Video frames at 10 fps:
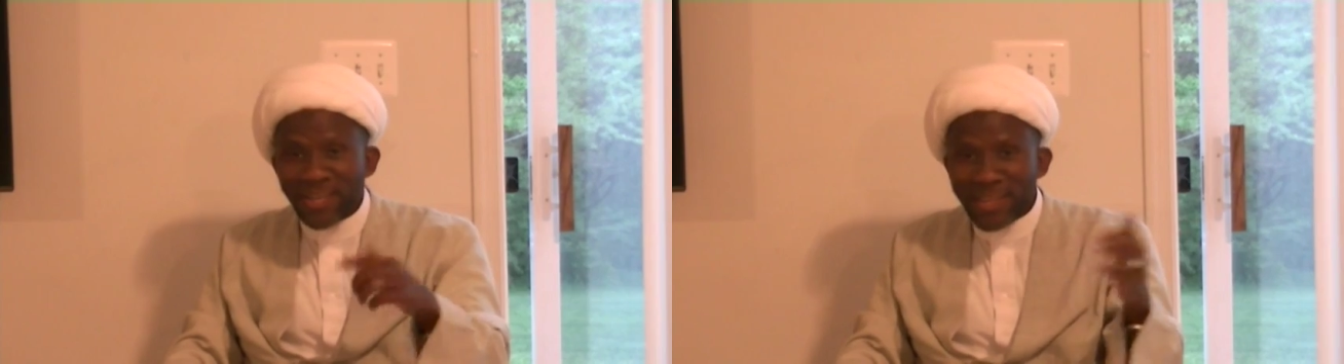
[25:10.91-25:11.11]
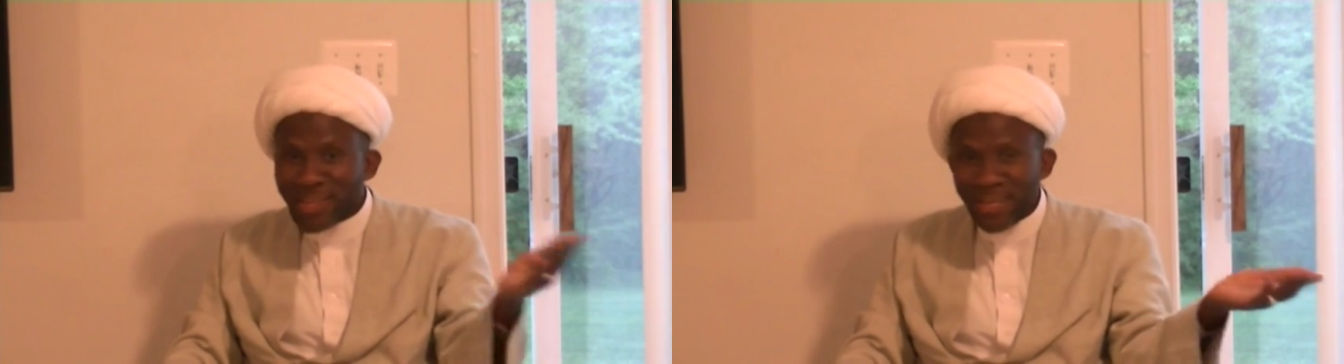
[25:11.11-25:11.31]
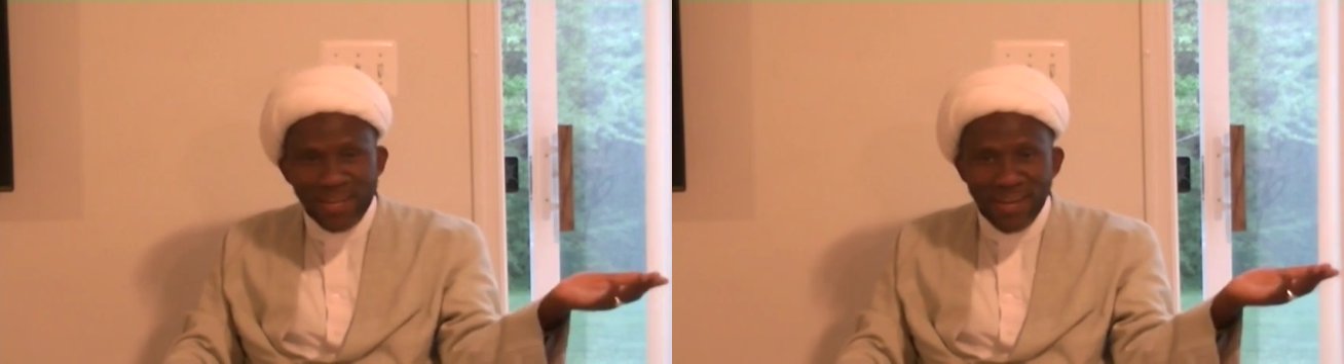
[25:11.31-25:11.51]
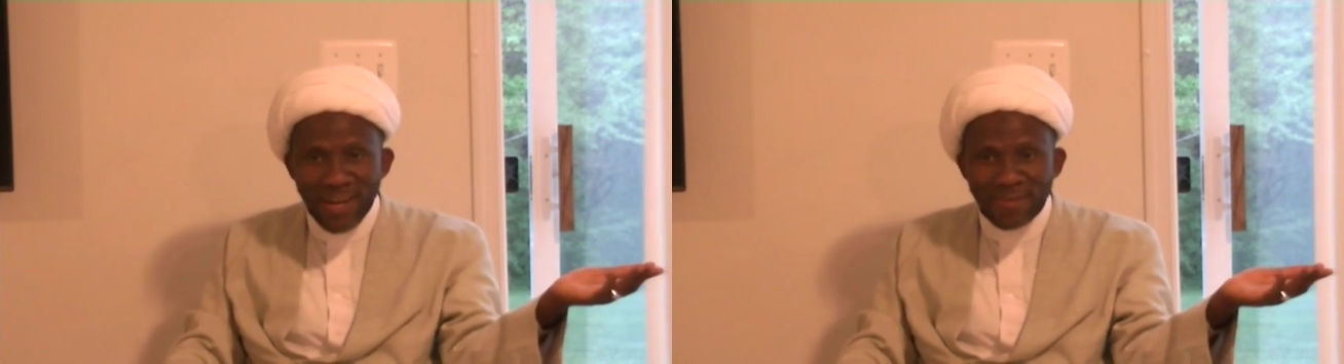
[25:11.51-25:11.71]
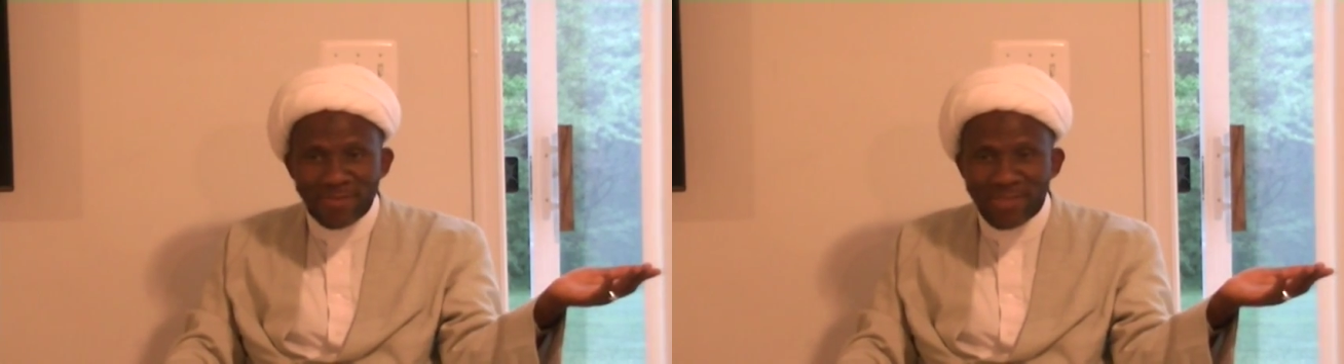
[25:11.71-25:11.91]
that they didn't
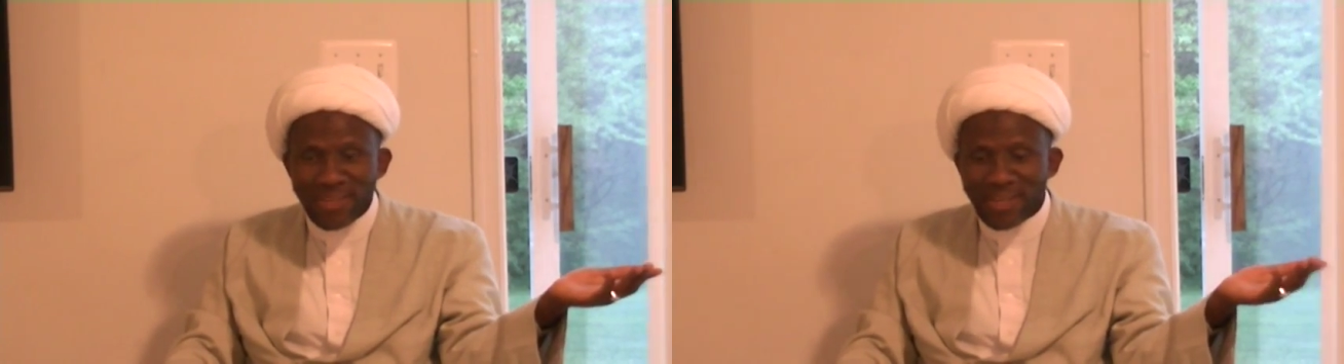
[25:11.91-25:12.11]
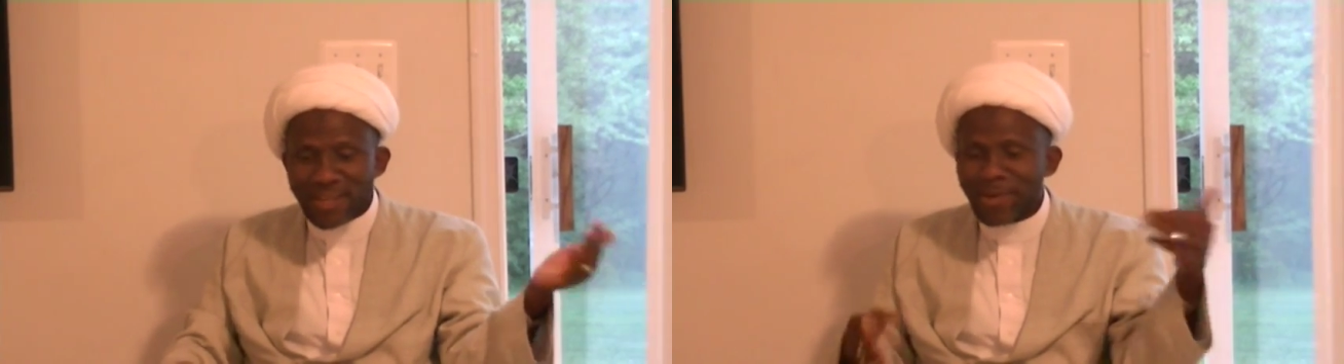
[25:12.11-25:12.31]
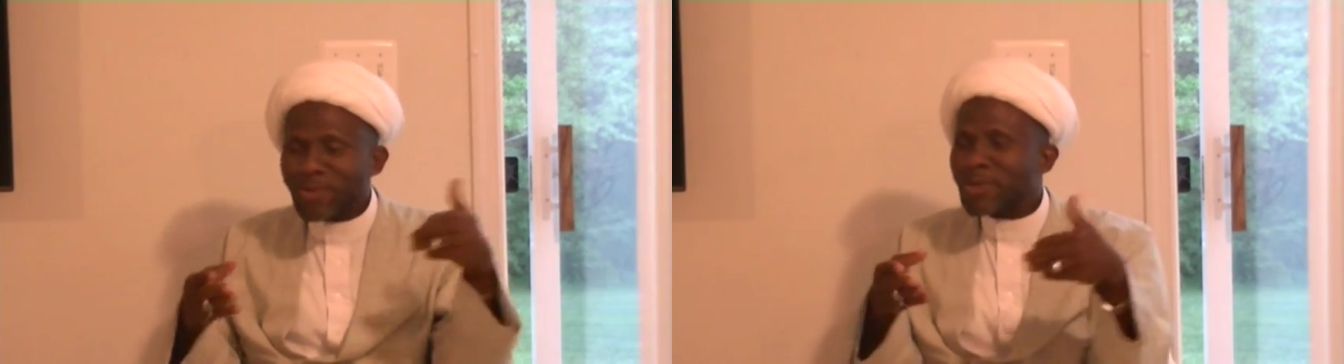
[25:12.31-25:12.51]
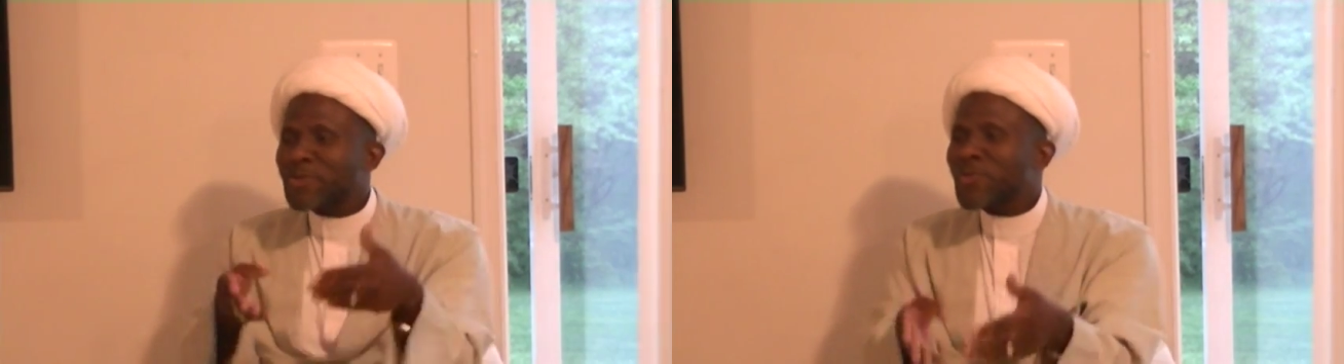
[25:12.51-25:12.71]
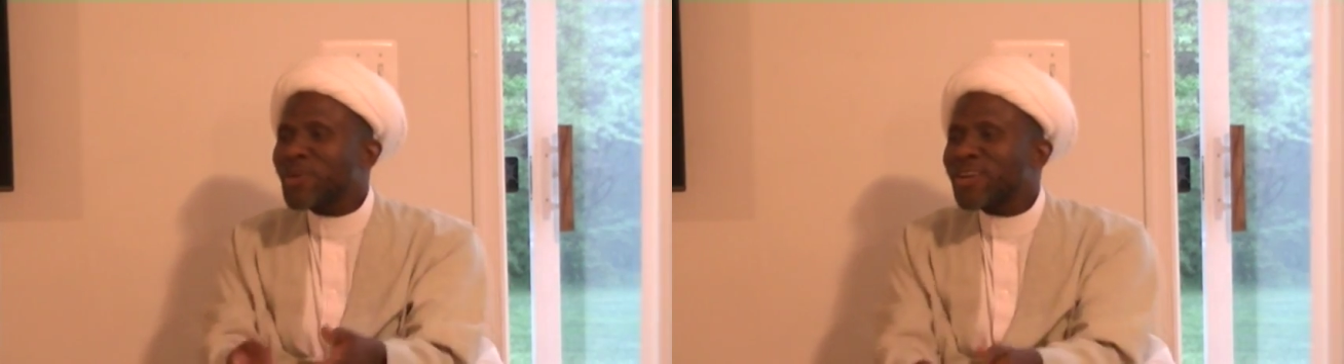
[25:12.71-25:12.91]
have, now there
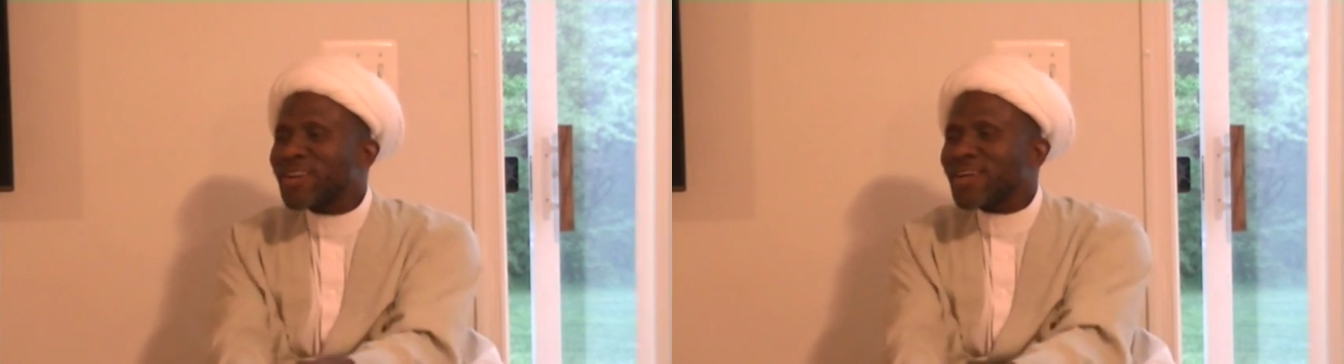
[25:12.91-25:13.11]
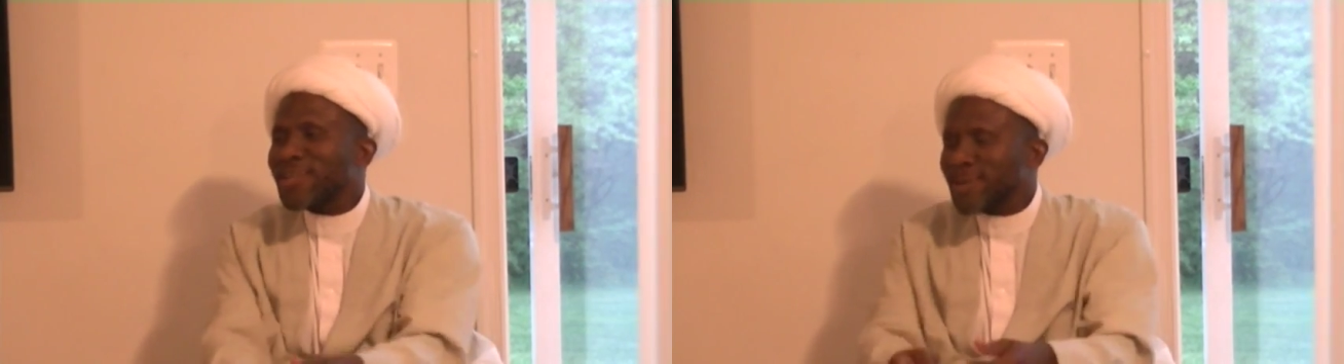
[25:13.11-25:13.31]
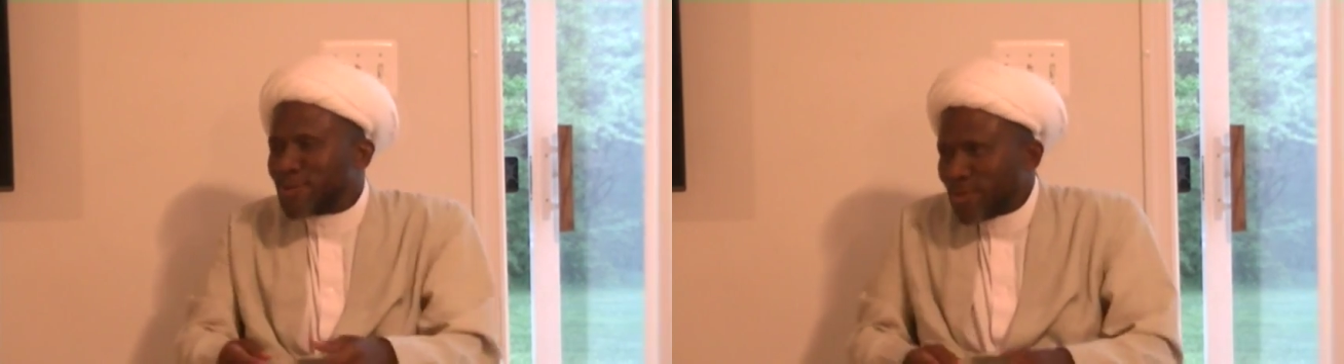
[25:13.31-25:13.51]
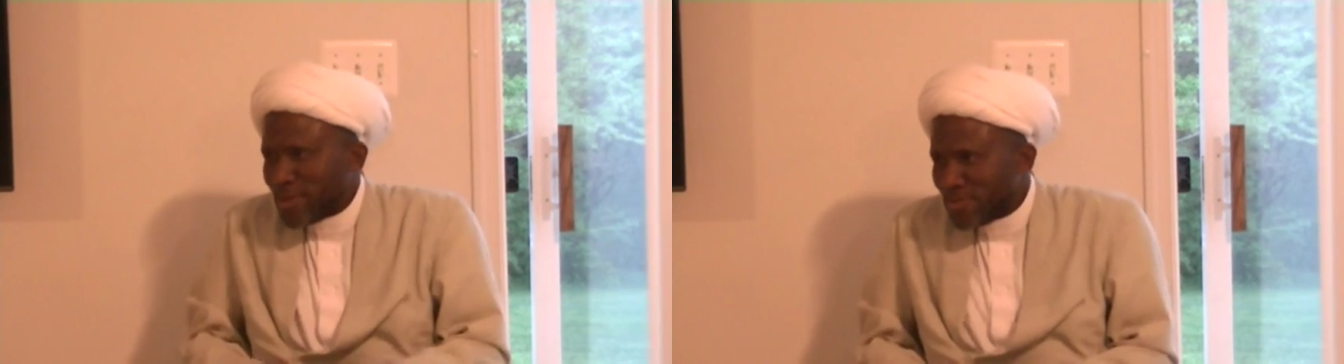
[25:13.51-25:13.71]
is water right next to them.